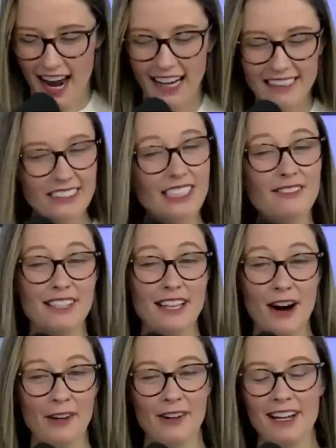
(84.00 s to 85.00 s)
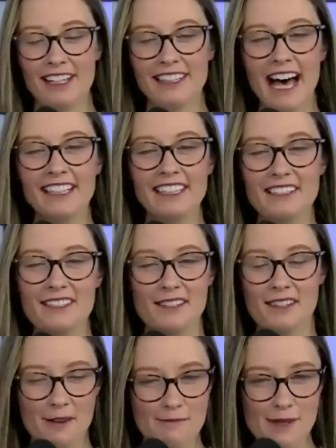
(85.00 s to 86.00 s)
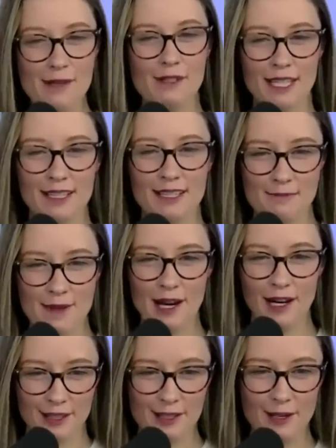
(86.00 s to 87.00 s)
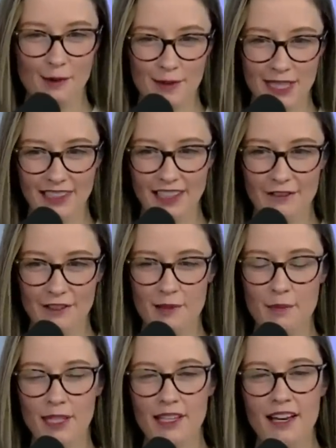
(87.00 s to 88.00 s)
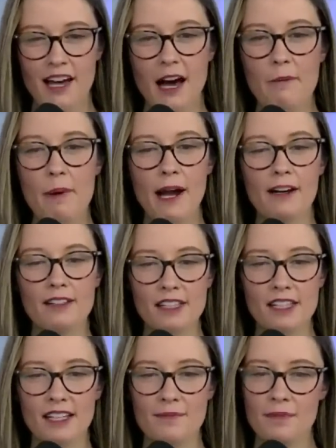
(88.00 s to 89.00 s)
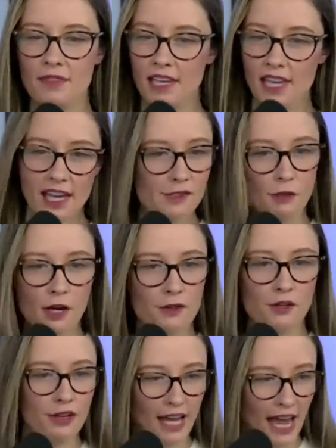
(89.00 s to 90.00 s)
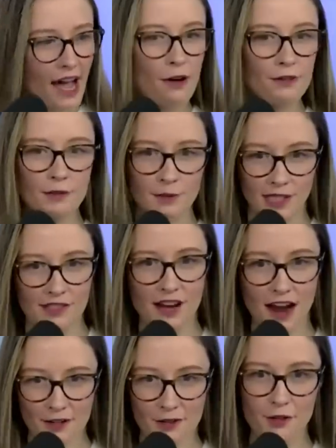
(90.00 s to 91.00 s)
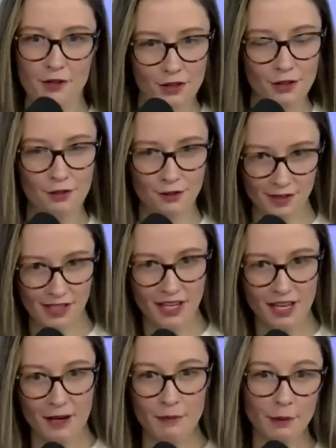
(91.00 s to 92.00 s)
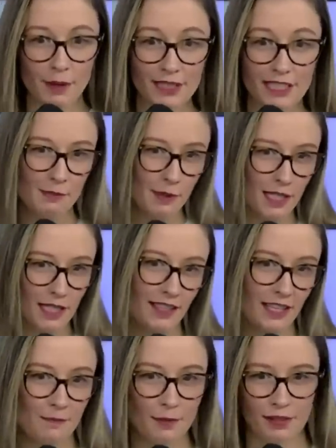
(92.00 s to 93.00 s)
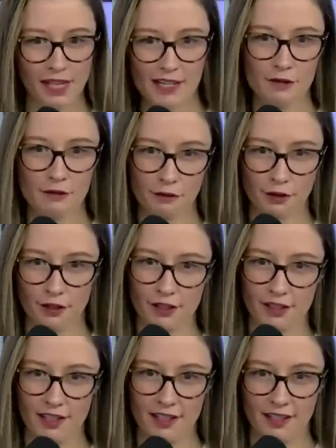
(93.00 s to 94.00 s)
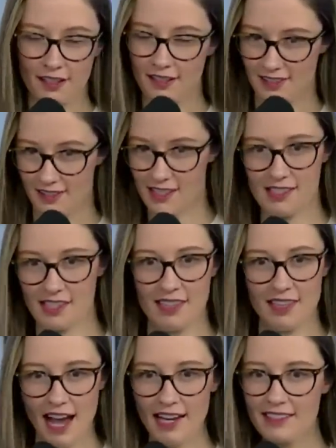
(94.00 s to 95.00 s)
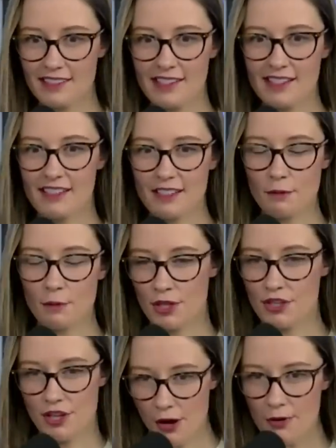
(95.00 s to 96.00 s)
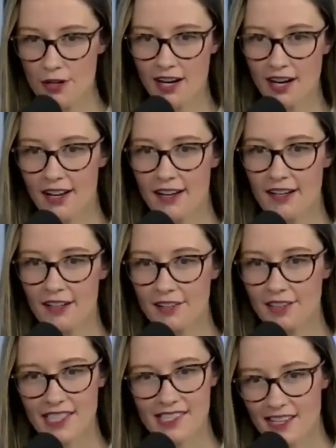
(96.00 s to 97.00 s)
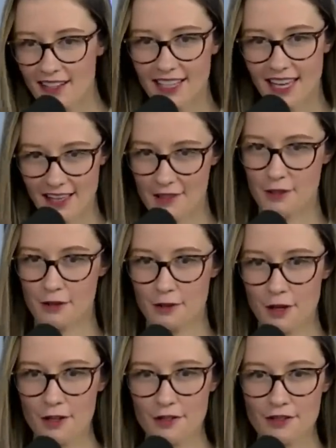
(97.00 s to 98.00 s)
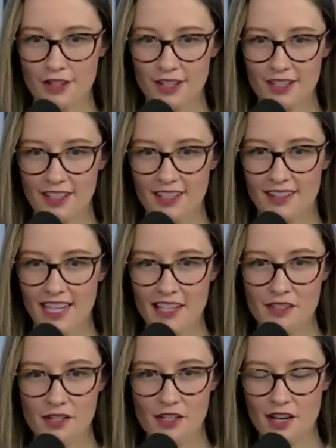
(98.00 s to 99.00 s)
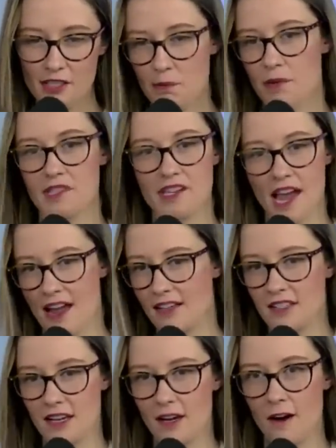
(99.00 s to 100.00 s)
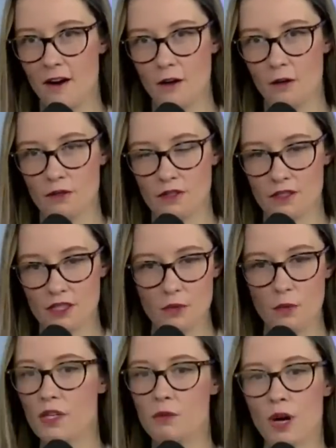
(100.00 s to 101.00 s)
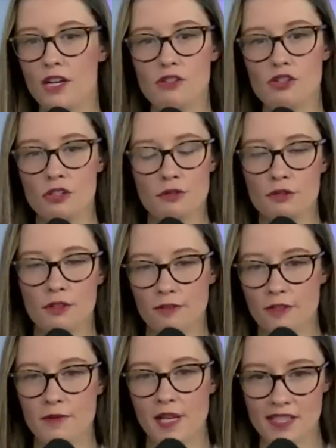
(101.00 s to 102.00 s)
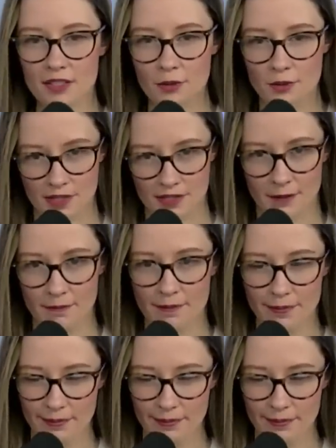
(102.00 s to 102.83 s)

I don't even know. That is amusing to me on so many levels, but apparently cancel culture counts when it's Dr. Seuss, but when it's been in place for since the 90s with yoga, that's not cancel culture. That's just us protecting our sweet white children from Hinduism.